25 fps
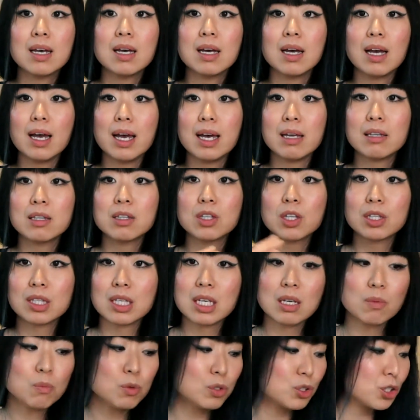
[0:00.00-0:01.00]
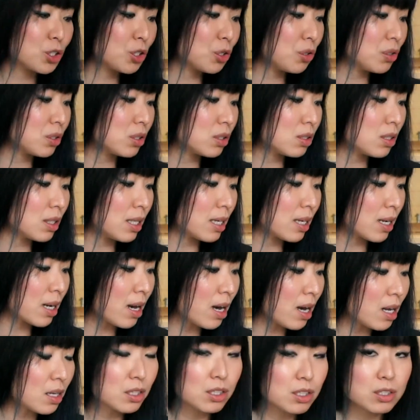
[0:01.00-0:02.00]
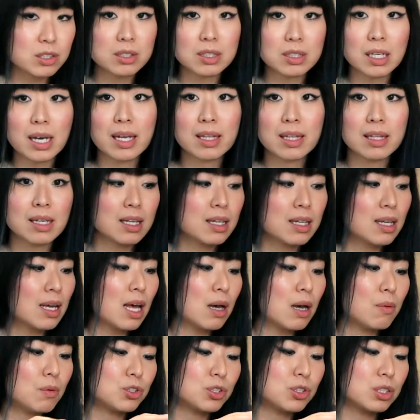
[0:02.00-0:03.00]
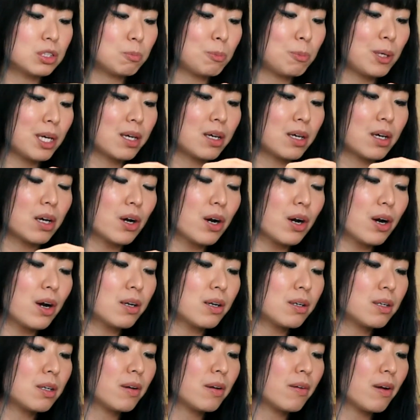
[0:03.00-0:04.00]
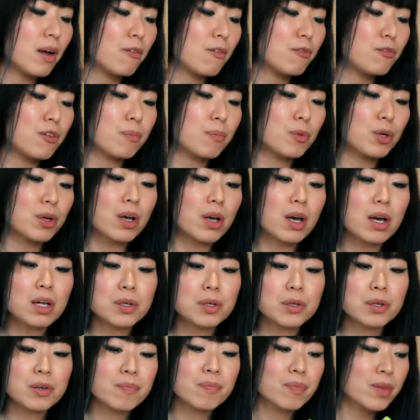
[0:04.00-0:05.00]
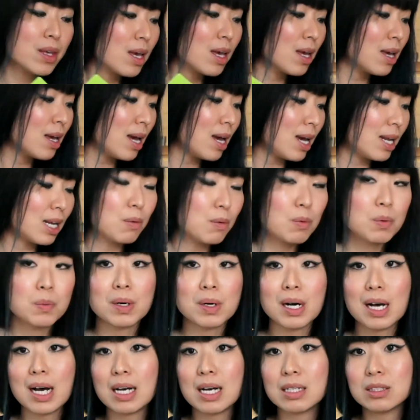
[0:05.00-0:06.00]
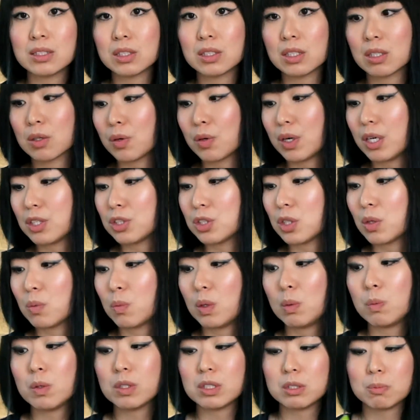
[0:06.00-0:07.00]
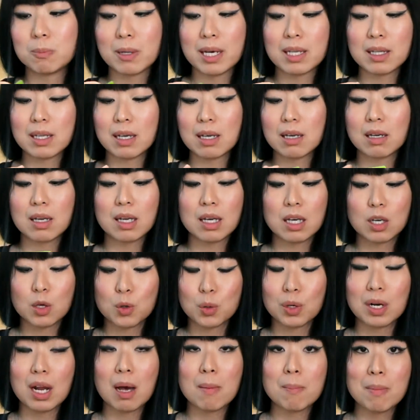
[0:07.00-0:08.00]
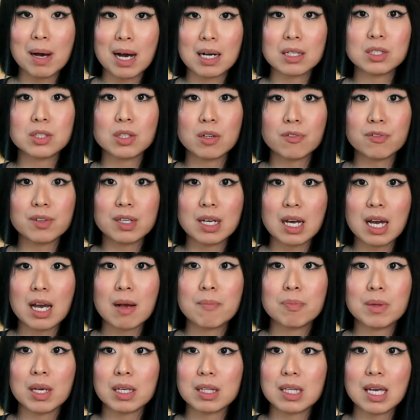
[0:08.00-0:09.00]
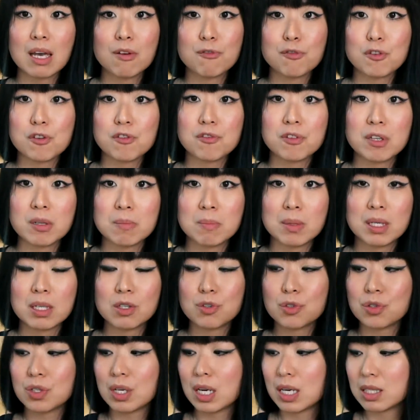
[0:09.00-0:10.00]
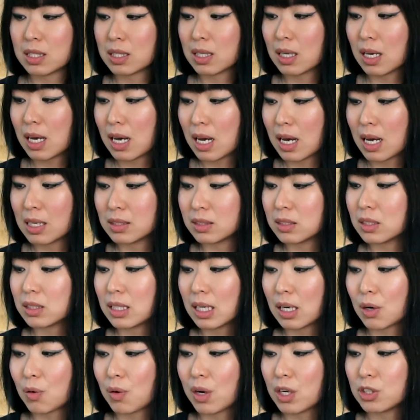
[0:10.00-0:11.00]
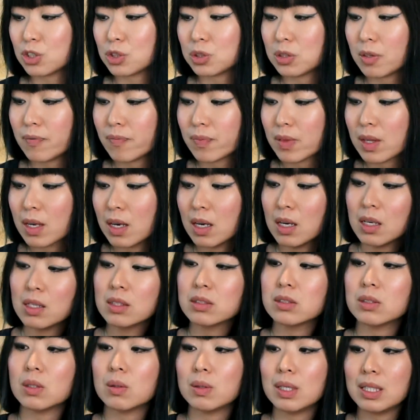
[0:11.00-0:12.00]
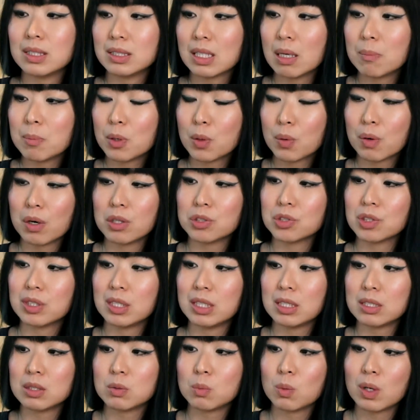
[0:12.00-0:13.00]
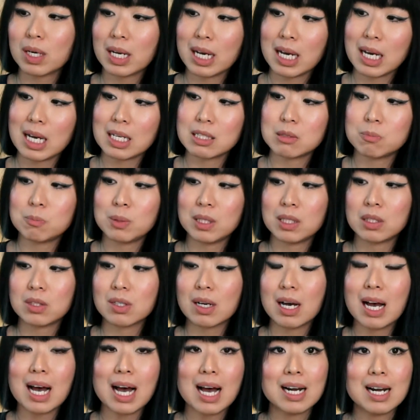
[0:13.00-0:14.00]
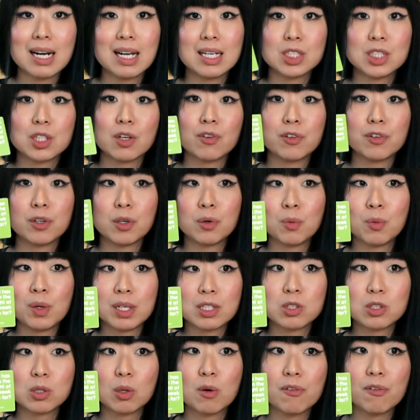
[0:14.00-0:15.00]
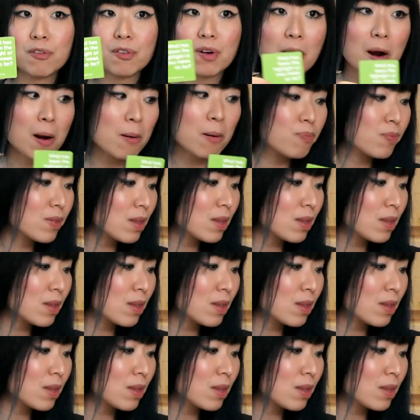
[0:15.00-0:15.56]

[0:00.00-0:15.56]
And the team would choose the colors, and then I would just pick a card from the color, and then we will ask the question. We will spend like a good amount of time, like 10-15 minutes to answer that question. So a sample question is, what has been the highlight of a week so far?